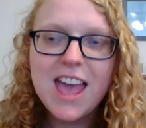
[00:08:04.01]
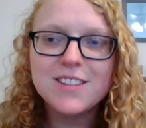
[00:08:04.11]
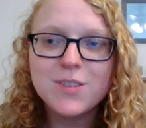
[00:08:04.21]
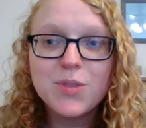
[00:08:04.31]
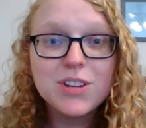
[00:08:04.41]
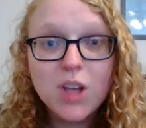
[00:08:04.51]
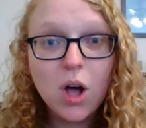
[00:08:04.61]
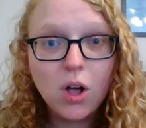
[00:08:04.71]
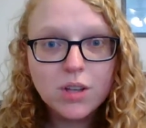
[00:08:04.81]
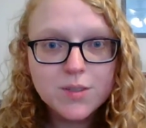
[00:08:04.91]
And so there's
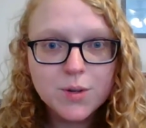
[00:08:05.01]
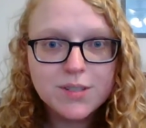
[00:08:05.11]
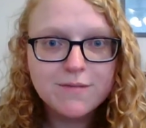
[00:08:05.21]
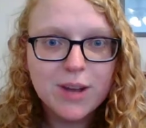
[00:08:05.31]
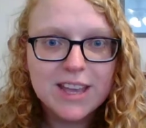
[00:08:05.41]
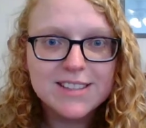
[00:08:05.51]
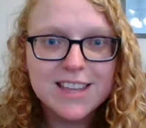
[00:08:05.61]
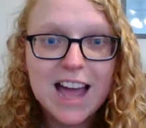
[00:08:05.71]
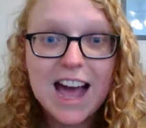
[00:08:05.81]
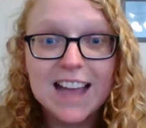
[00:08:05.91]
all sorts of ways
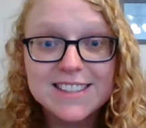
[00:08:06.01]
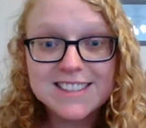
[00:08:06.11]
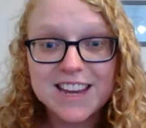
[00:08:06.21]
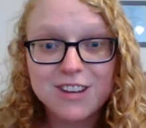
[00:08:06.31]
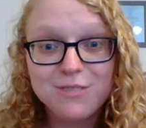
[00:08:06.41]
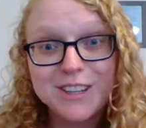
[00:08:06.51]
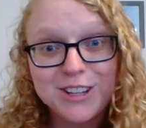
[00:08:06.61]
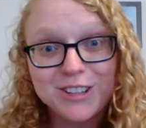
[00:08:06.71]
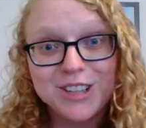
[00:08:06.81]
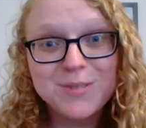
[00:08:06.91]
that I stay really
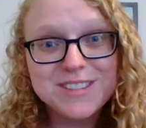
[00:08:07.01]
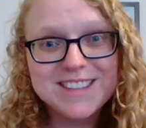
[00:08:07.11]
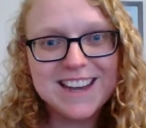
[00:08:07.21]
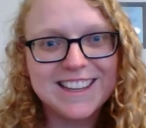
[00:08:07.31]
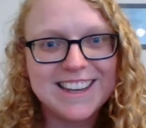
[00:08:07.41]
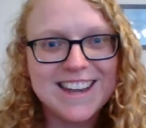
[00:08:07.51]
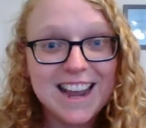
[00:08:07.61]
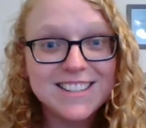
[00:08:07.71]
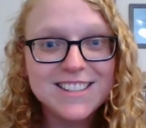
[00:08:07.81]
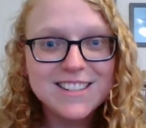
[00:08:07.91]
close and
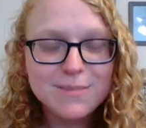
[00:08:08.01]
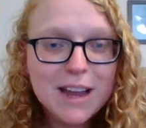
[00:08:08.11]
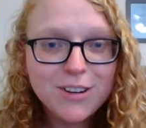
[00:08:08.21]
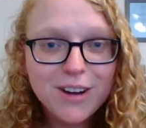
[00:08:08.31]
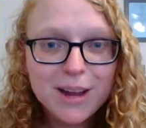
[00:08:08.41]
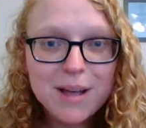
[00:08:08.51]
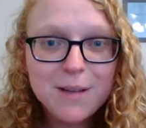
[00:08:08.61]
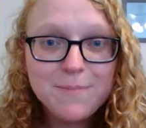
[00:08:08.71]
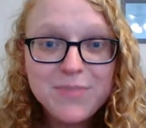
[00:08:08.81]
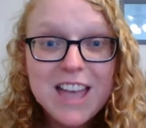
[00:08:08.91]
connected to my grandma.